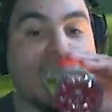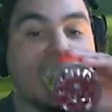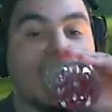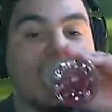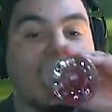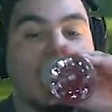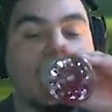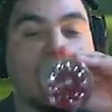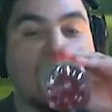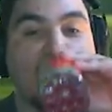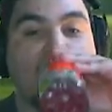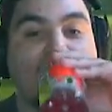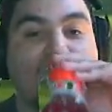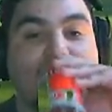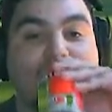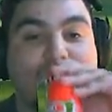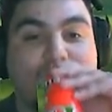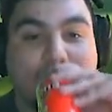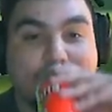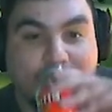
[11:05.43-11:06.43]

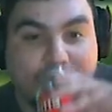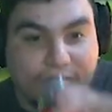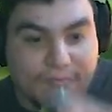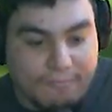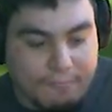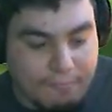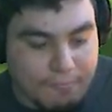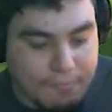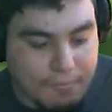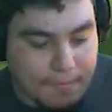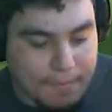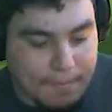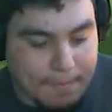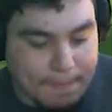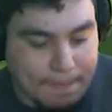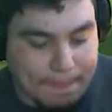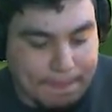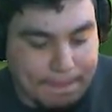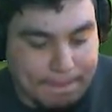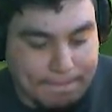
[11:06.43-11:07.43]

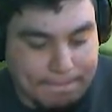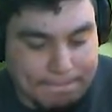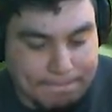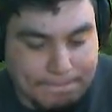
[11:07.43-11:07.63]
No one is speaking in this clip.